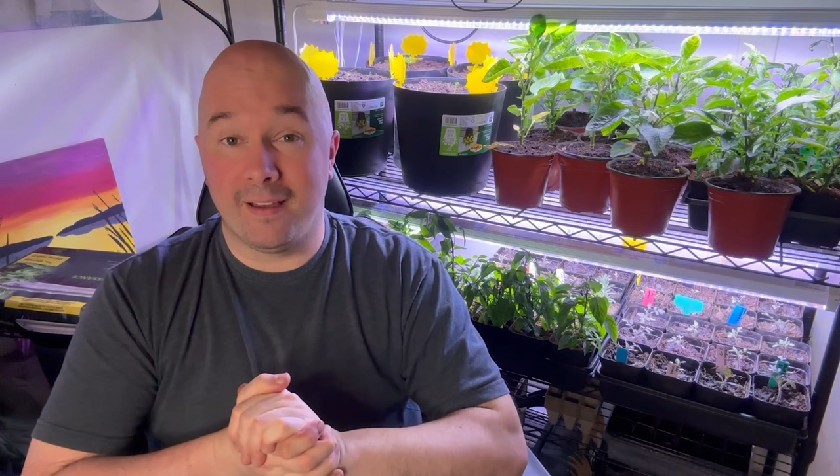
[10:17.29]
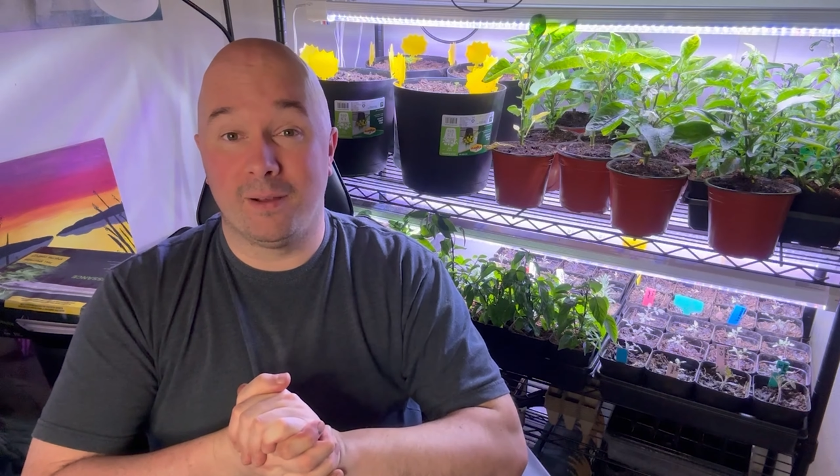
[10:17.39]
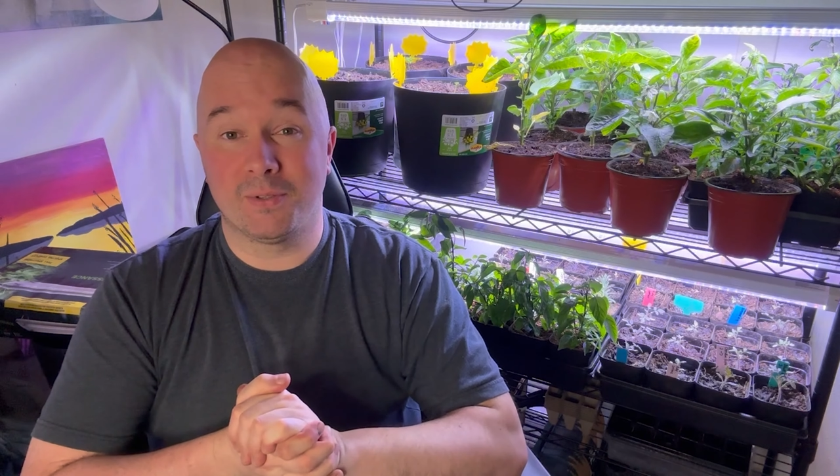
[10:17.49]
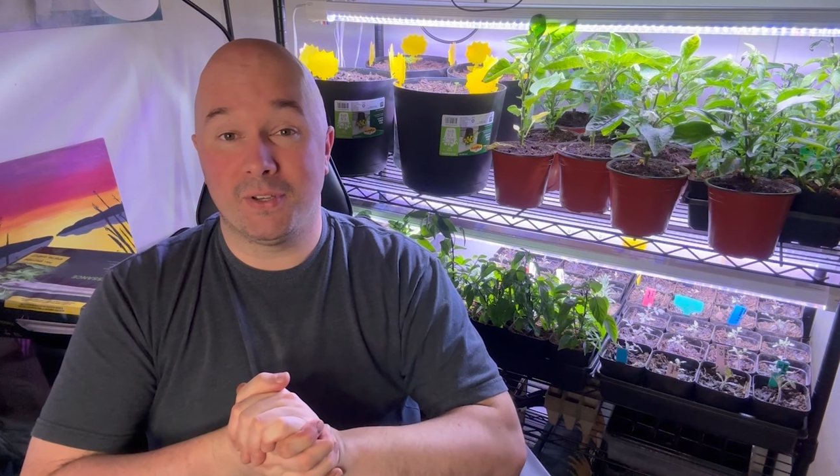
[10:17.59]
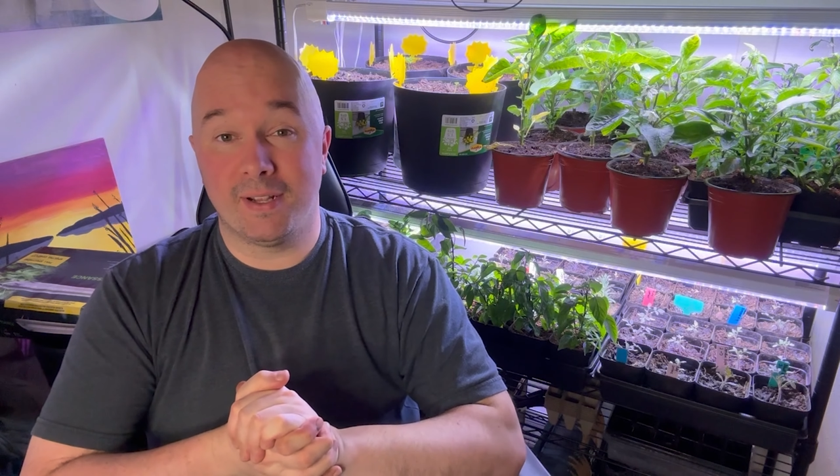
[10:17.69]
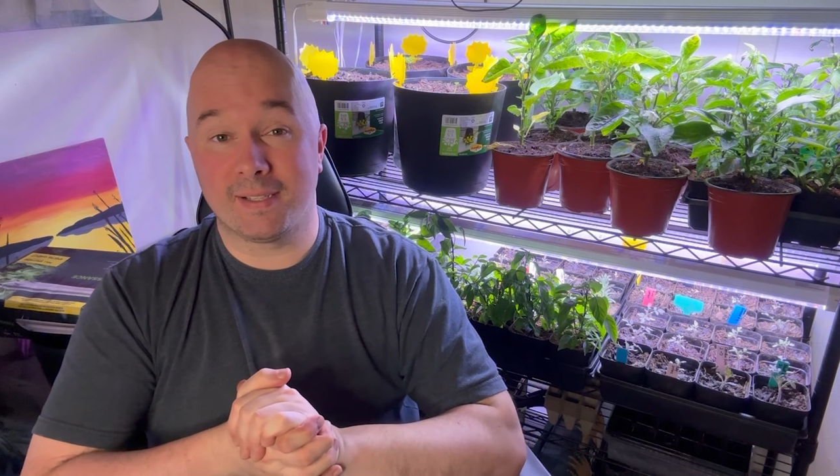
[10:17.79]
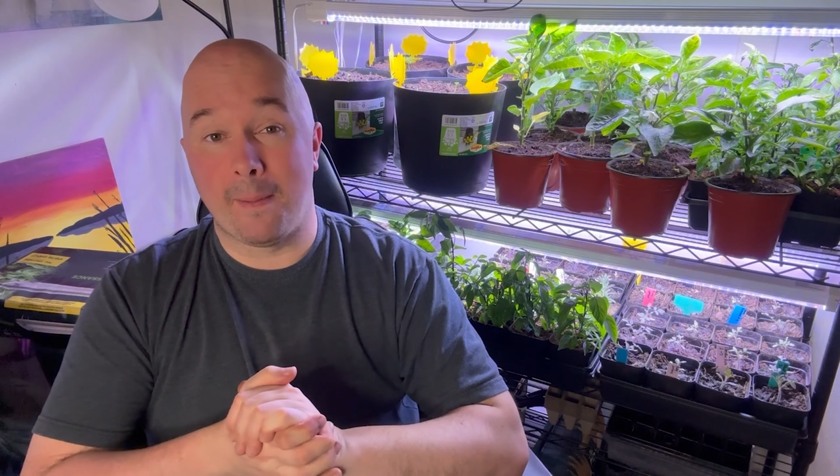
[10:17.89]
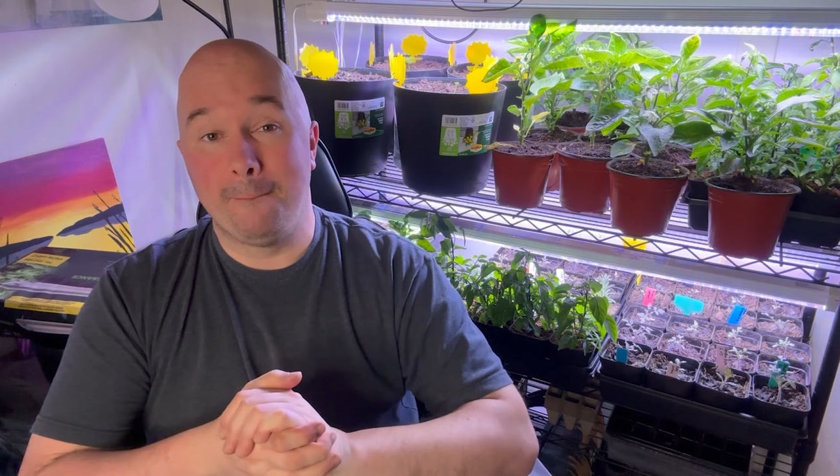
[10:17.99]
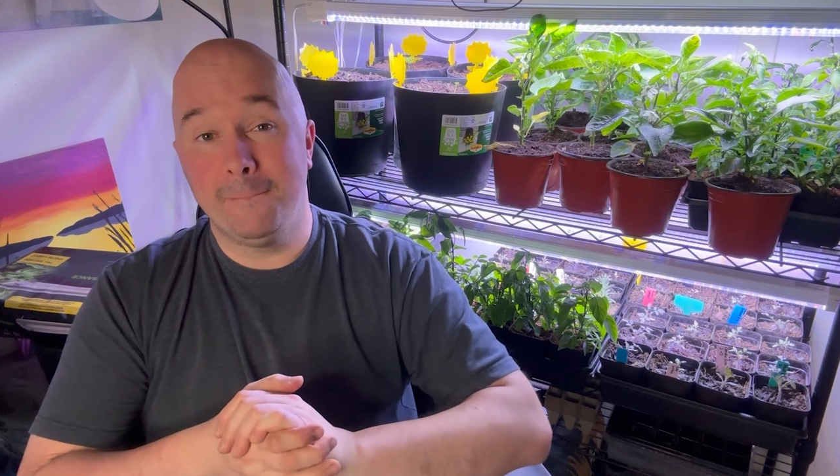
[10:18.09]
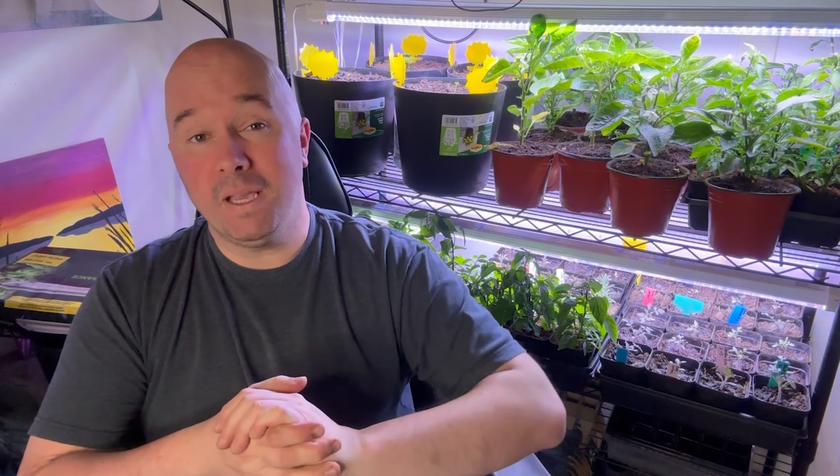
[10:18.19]
and I'll see you next
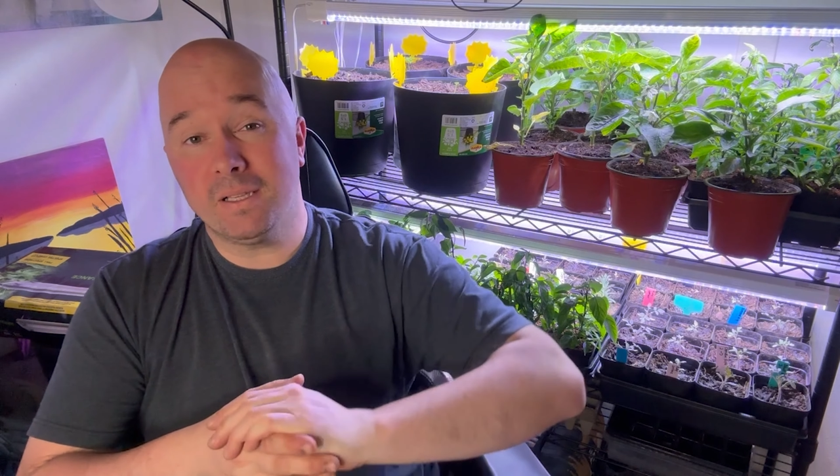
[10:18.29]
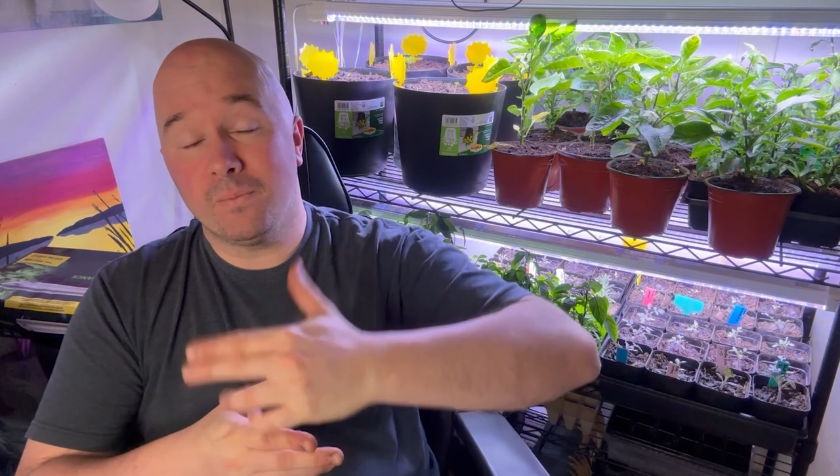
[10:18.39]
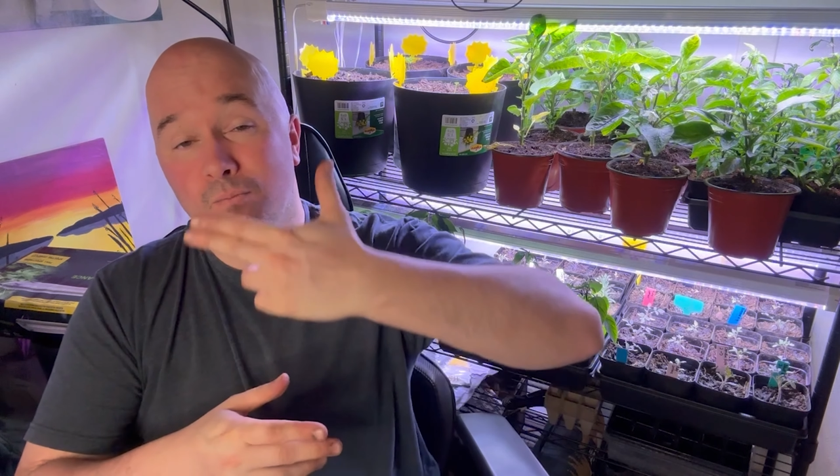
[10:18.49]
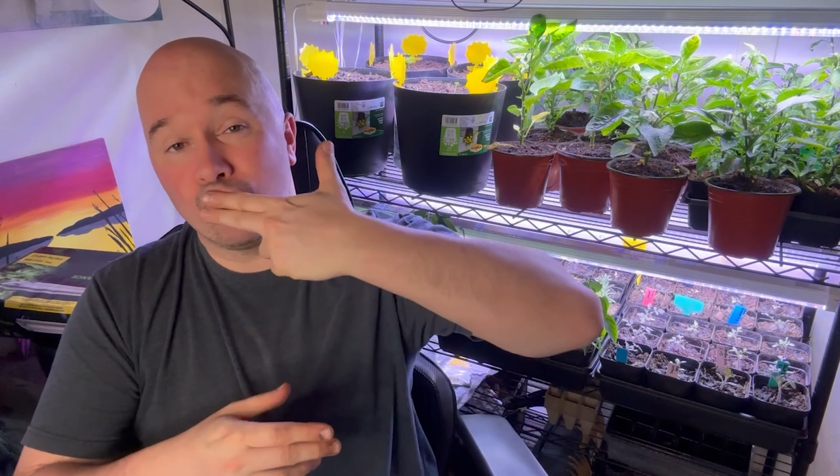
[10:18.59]
time. Peace.